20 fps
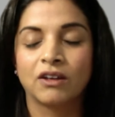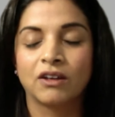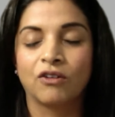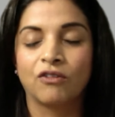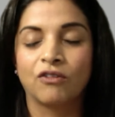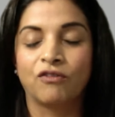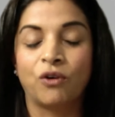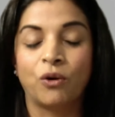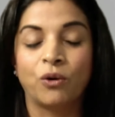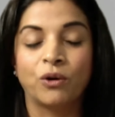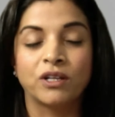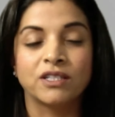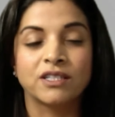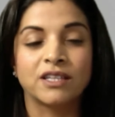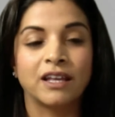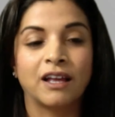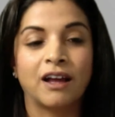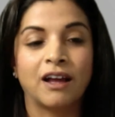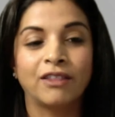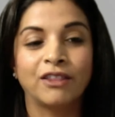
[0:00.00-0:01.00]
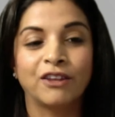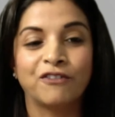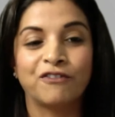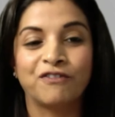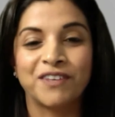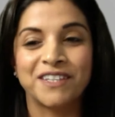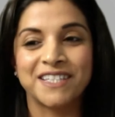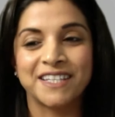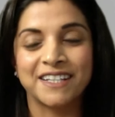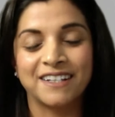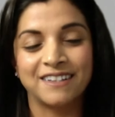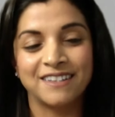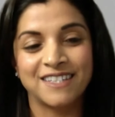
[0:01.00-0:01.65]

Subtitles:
focusing on the physical